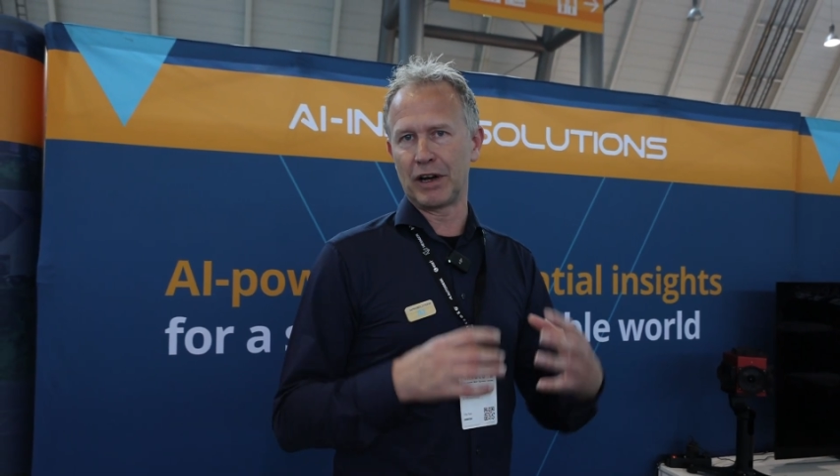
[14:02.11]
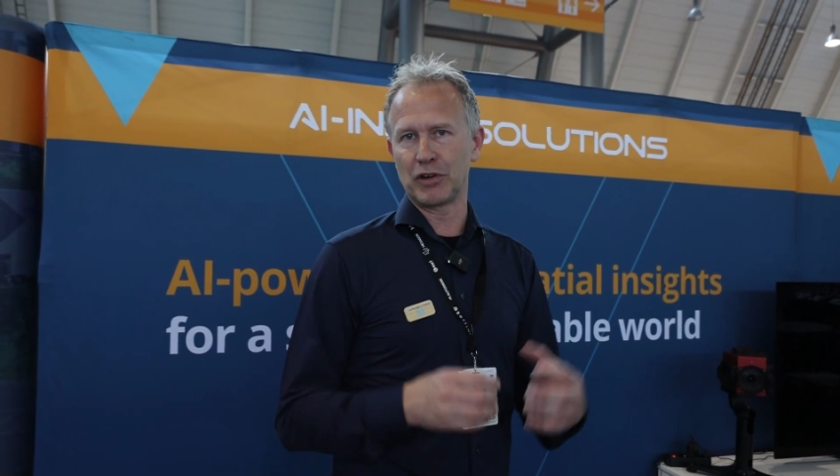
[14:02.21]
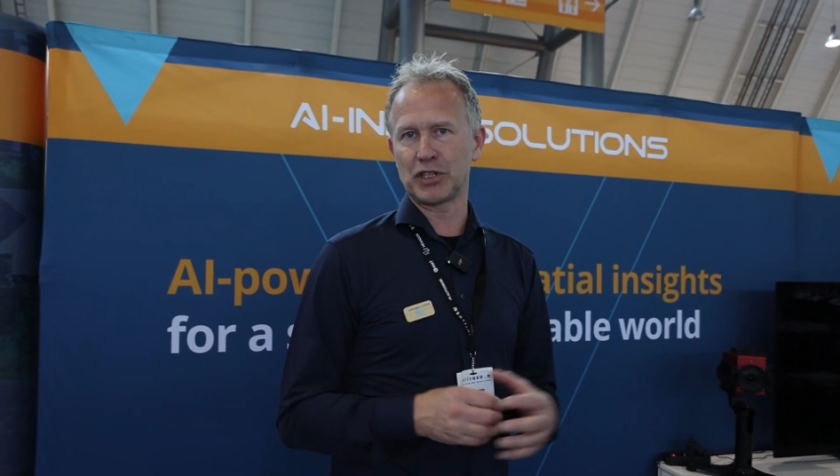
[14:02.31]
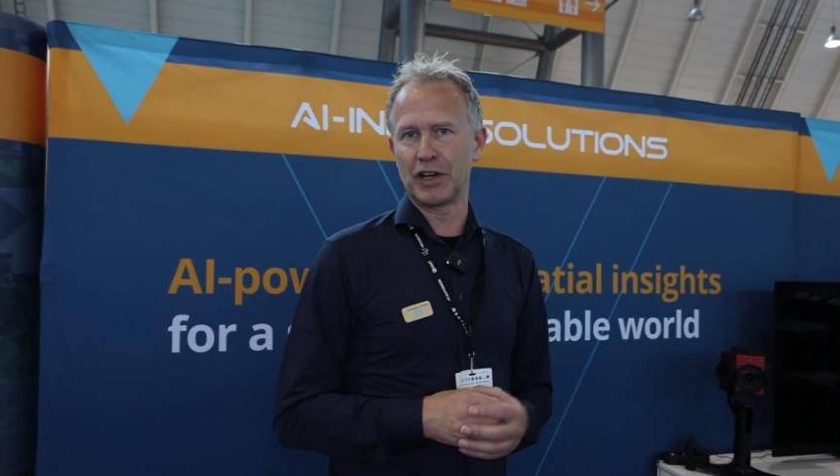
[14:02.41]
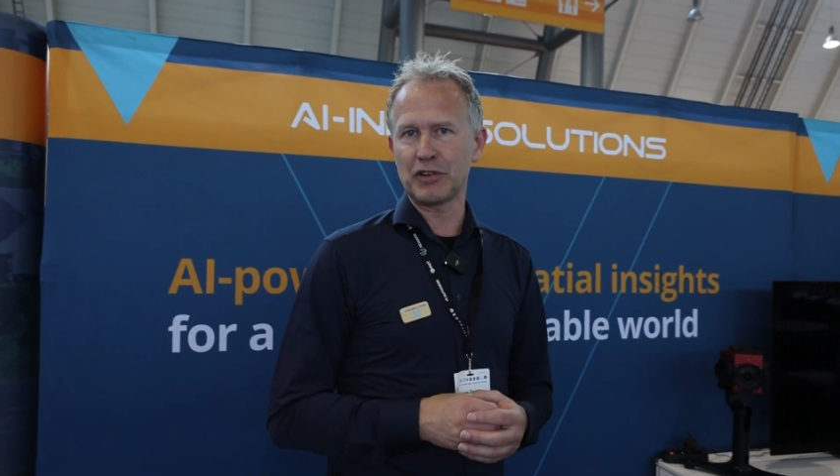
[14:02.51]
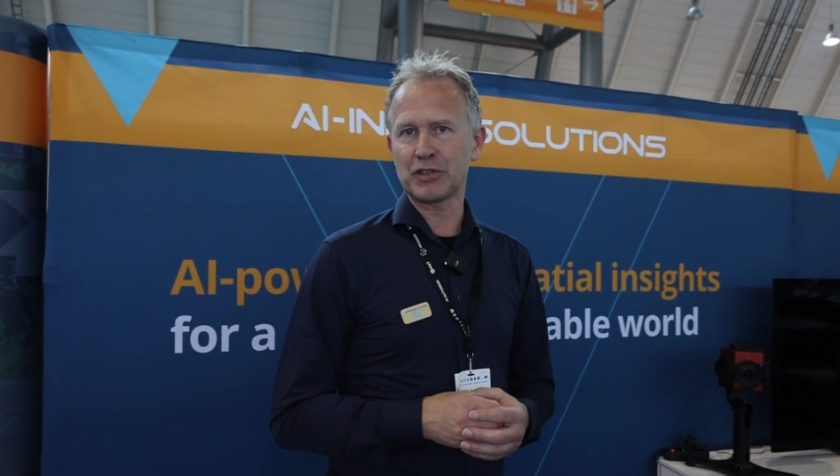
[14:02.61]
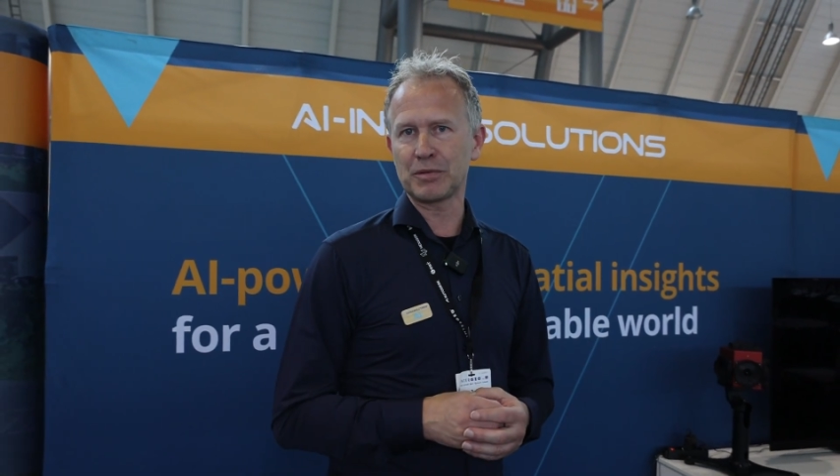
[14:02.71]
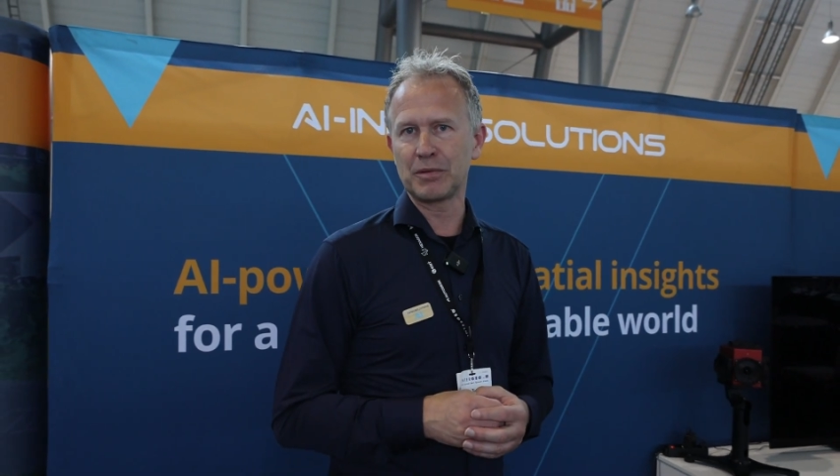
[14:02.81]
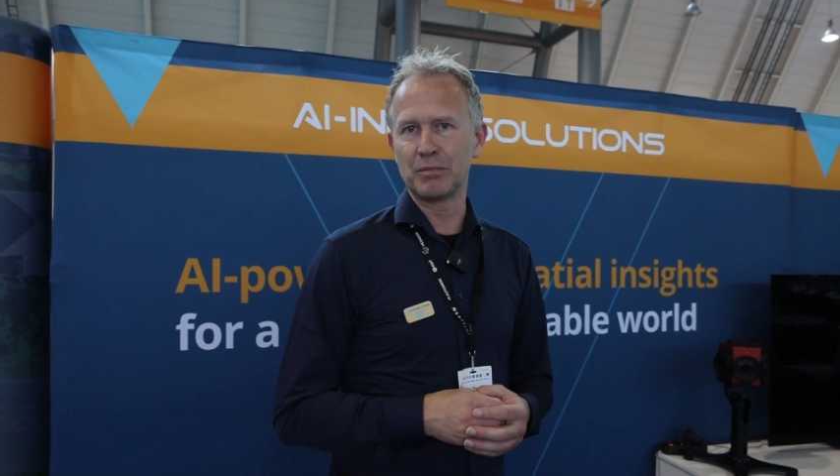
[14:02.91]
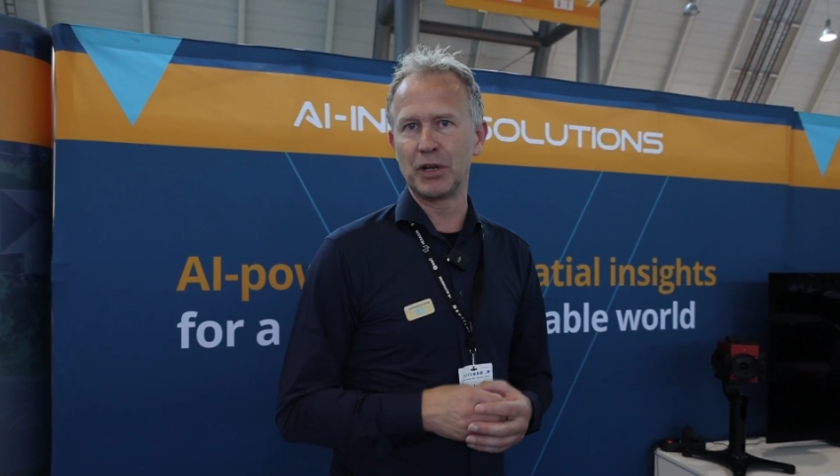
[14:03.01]
ourselves,
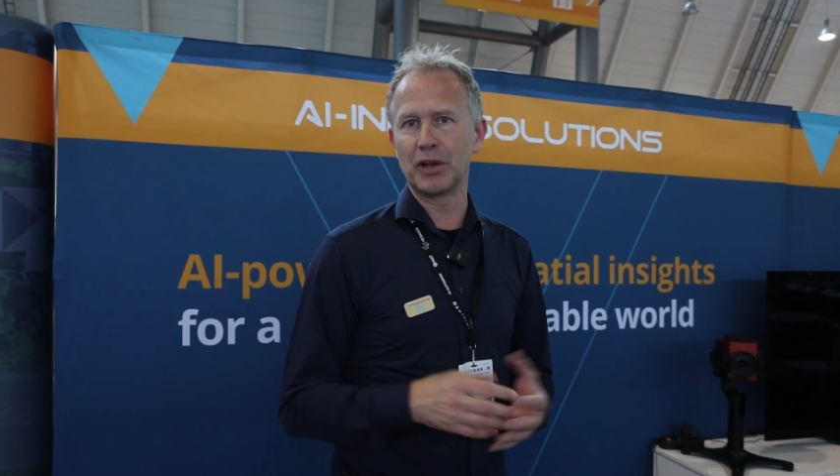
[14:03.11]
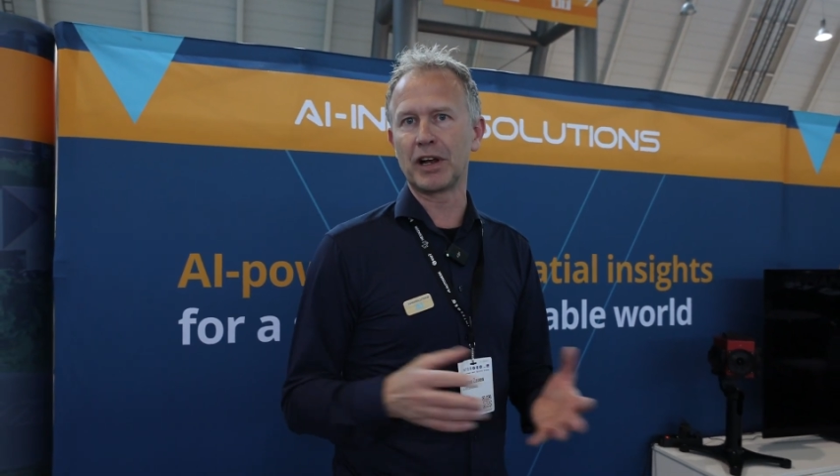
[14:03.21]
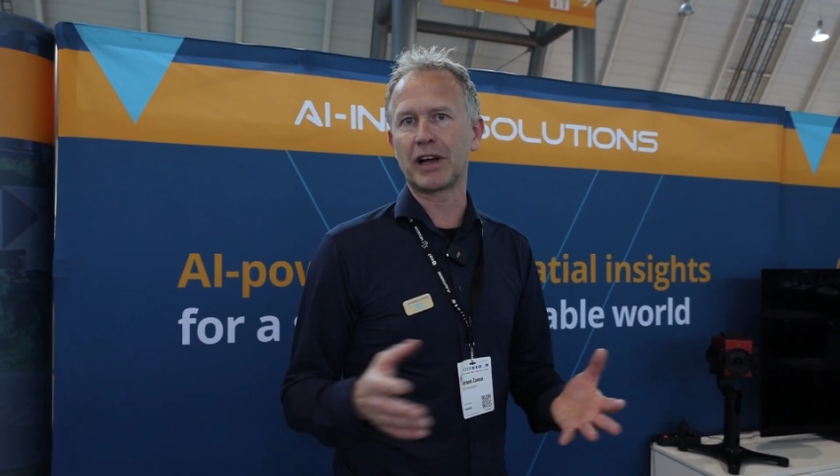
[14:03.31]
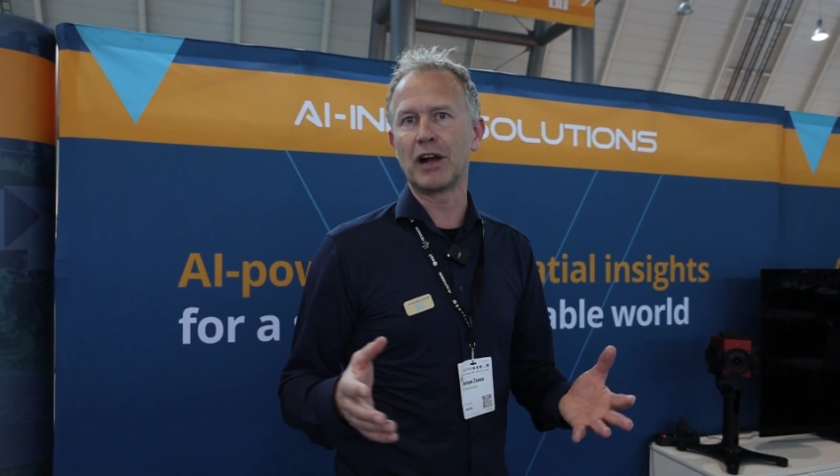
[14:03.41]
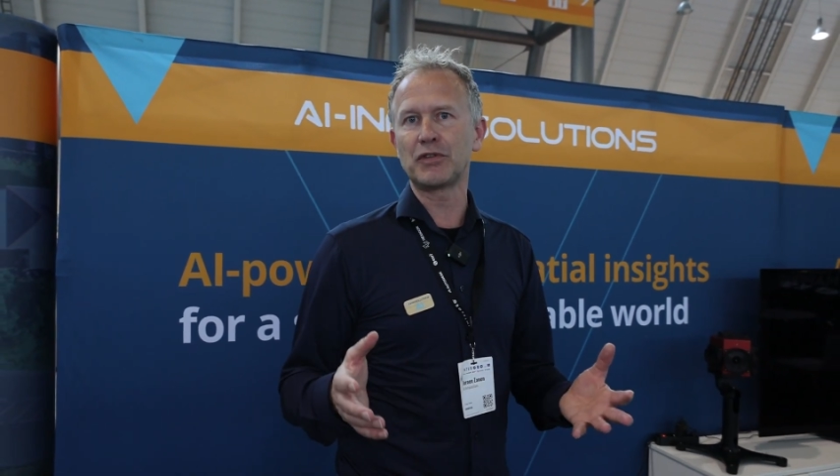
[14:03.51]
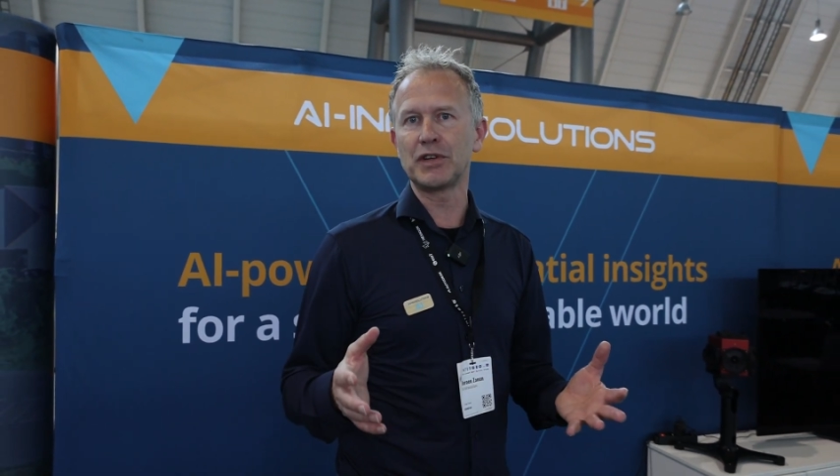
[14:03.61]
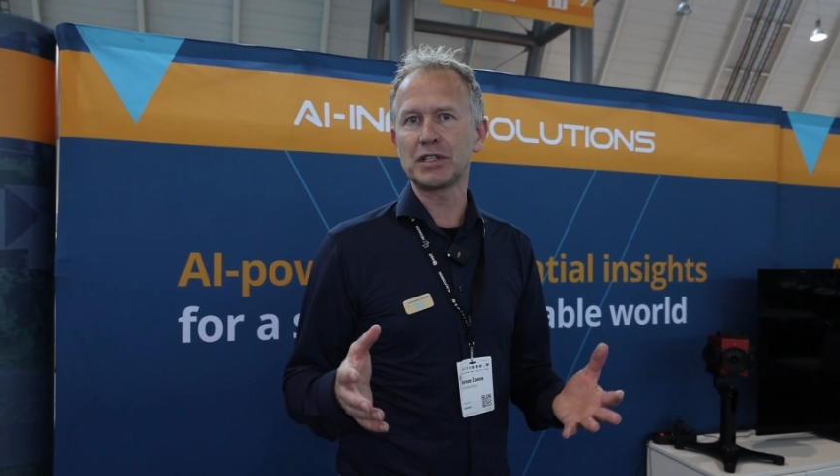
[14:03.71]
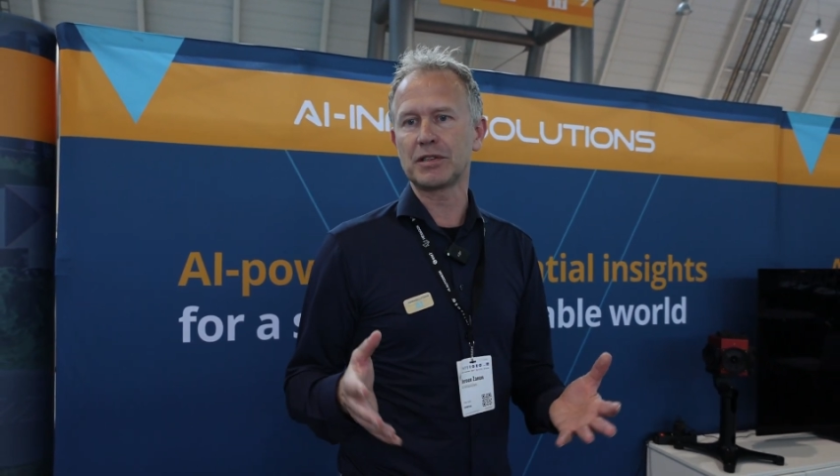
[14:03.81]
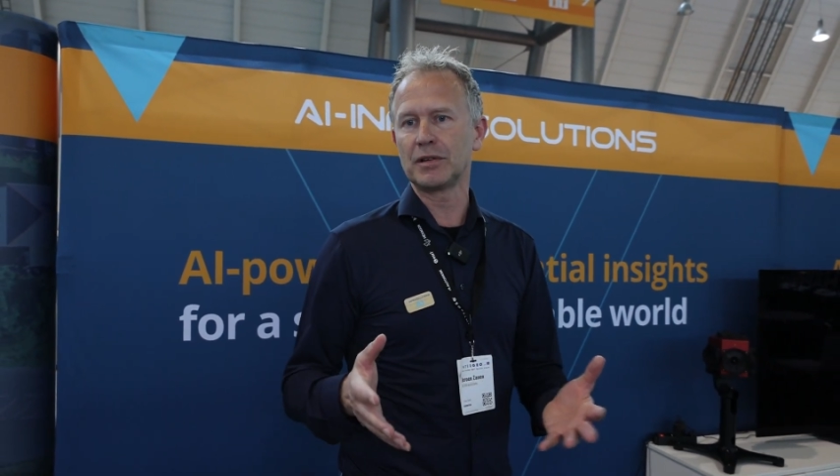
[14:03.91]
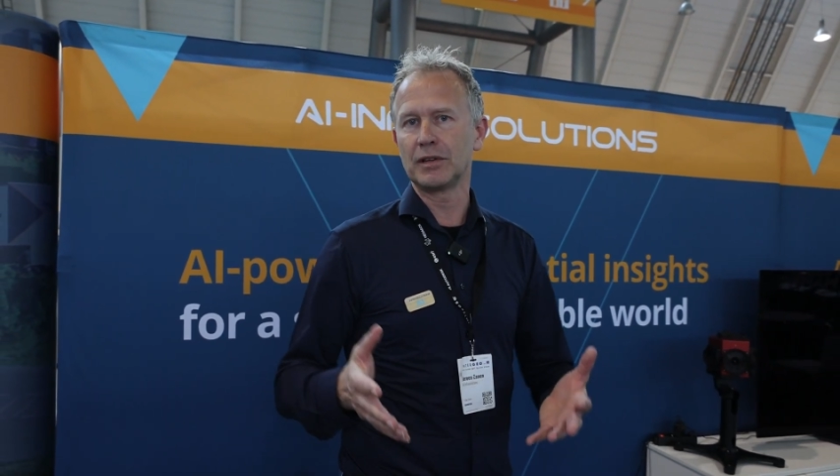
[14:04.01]
but in other
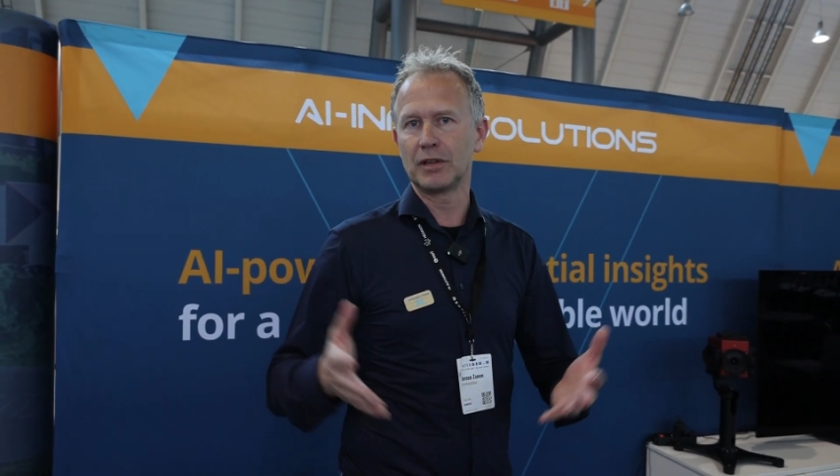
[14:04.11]
countries,